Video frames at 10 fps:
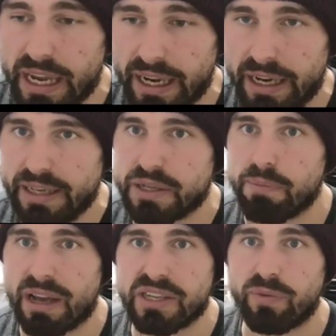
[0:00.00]
He's a
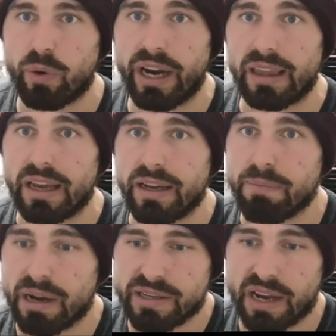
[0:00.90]
massive weak link,
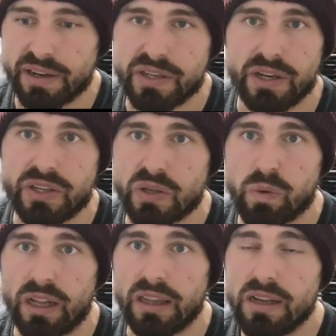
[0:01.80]
and Mads Andersen is as
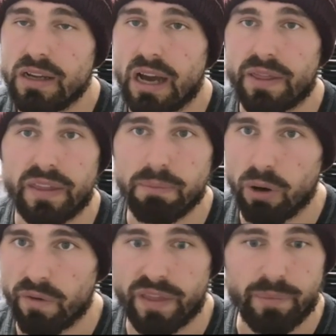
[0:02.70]
well. I think
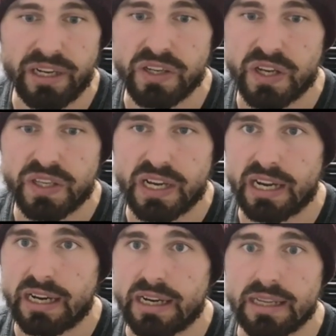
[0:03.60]
both of them need to sit
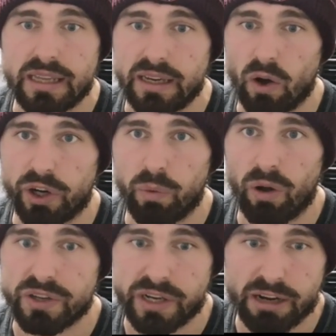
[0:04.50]
out. I think
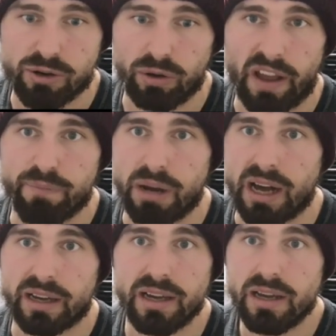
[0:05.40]
Odawar's a natural
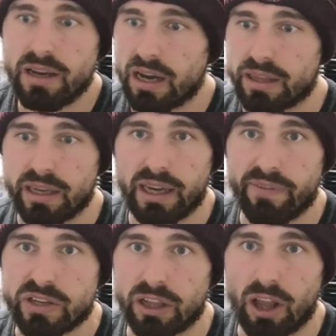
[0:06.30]
left-back. I think he'd
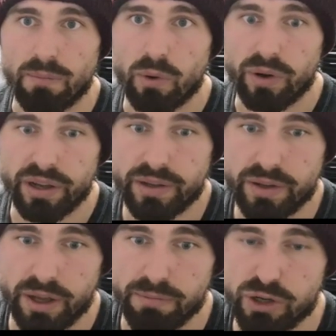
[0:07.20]
give us a lot more
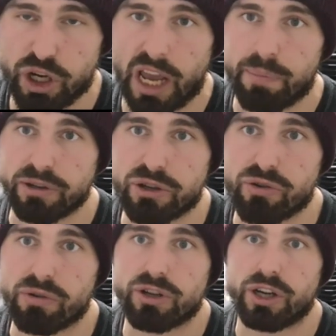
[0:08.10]
shape and
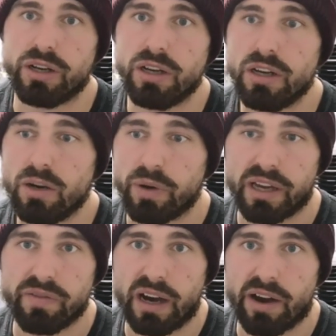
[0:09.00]
structure with
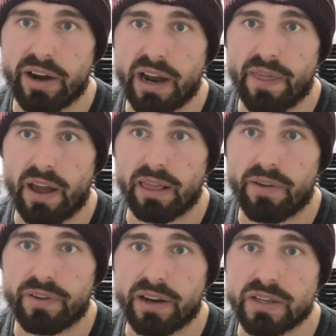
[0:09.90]
Cavari down that
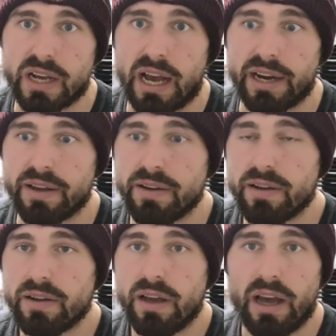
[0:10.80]
left-hand side.
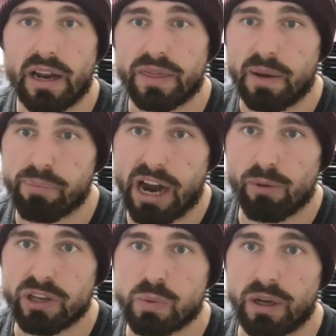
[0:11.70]
And I think
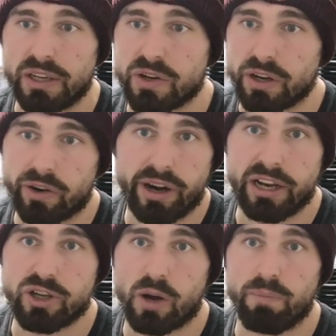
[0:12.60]
Brown as well, he's done a
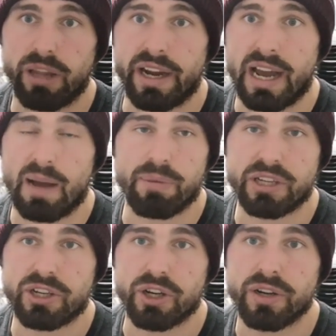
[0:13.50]
great job playing out of
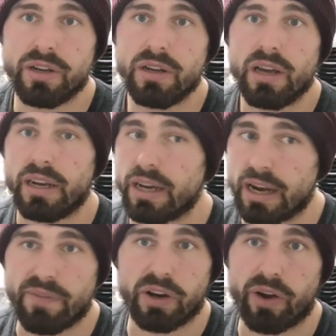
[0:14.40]
position, and he
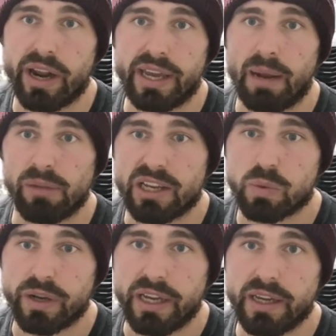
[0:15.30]
didn't have a great game
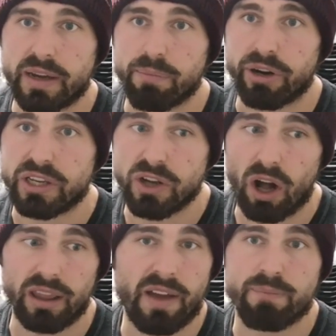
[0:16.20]
last week, but he's
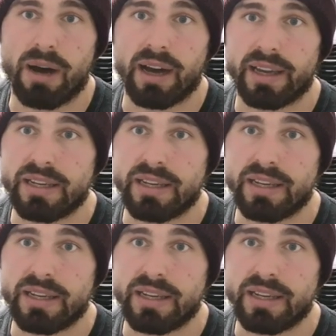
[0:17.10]
not a left-back.